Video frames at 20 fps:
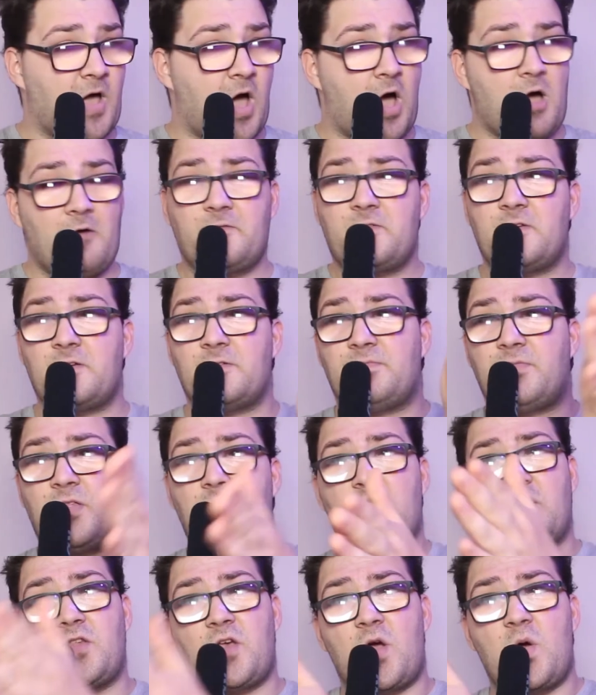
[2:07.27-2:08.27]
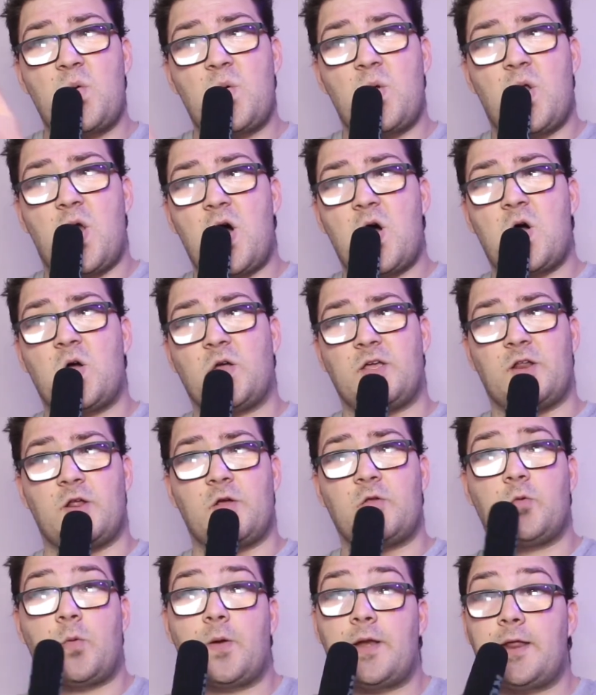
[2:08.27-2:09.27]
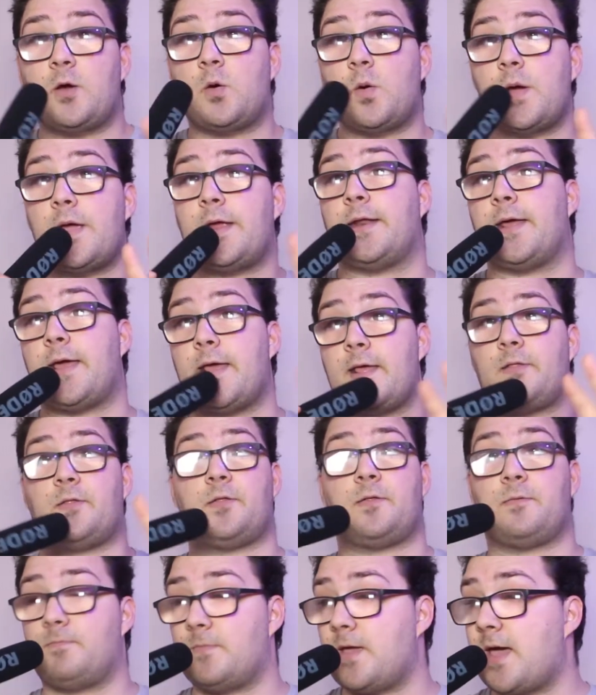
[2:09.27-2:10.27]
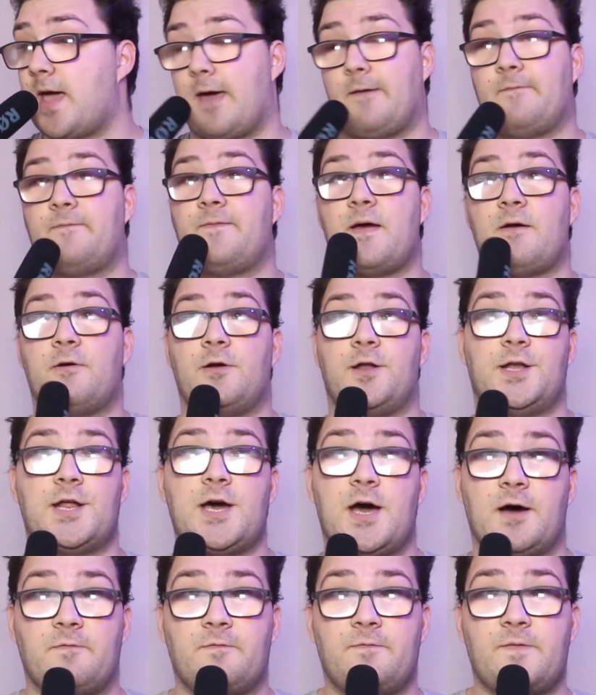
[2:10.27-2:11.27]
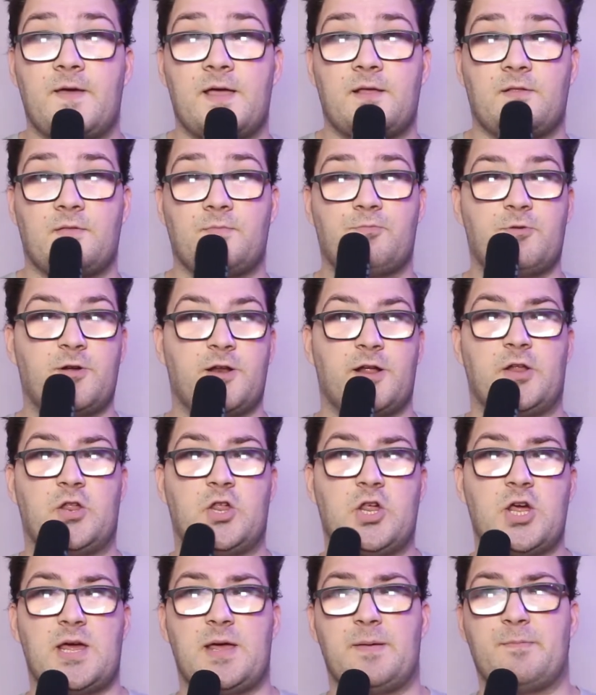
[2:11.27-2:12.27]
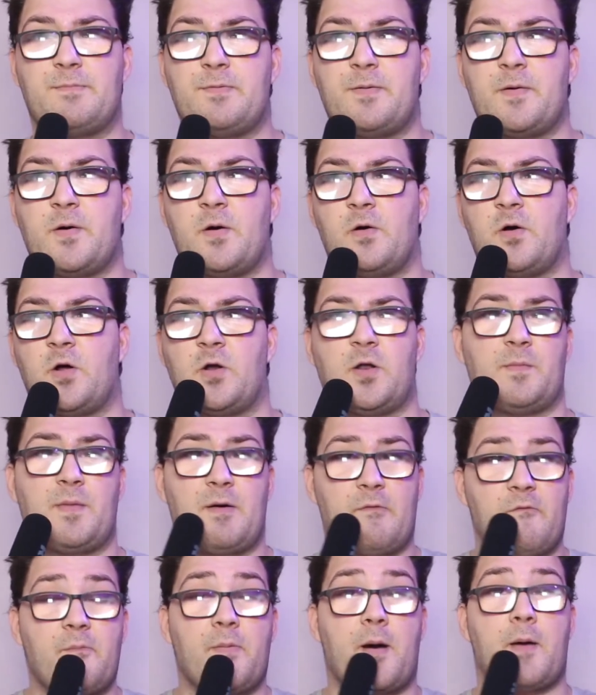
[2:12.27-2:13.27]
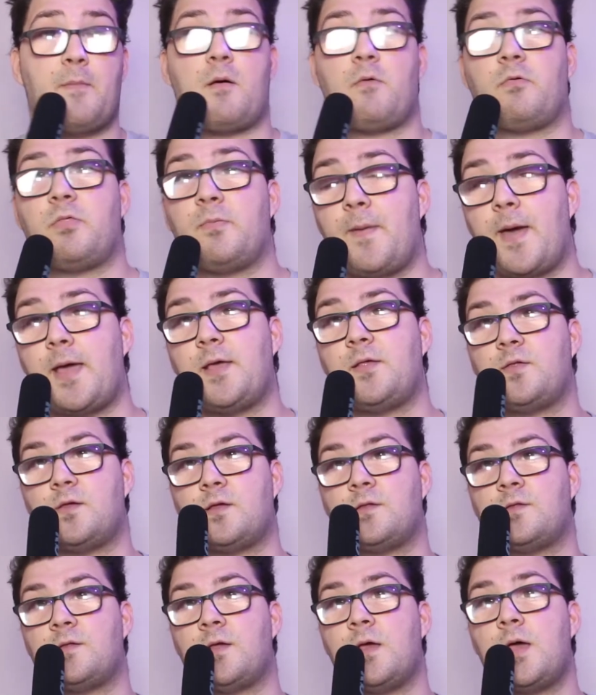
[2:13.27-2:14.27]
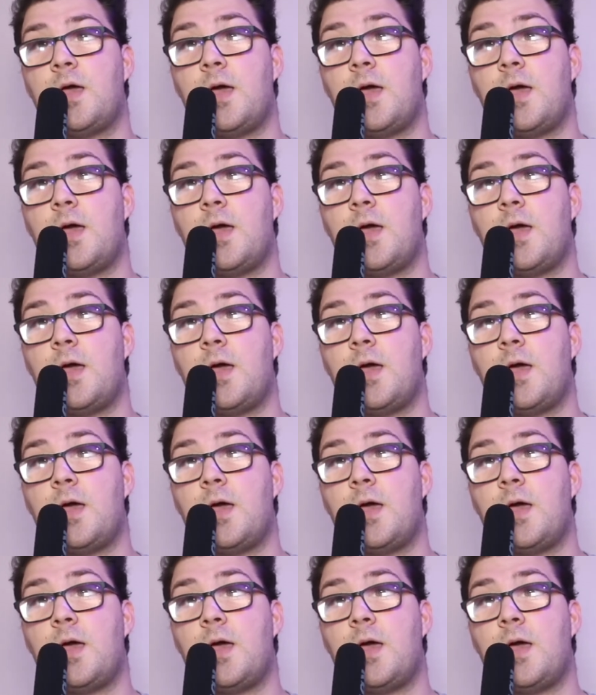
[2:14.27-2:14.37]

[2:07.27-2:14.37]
After so long, you know, twenty quid is yeah, fair enough. It's pretty cheap for, on a month by month basis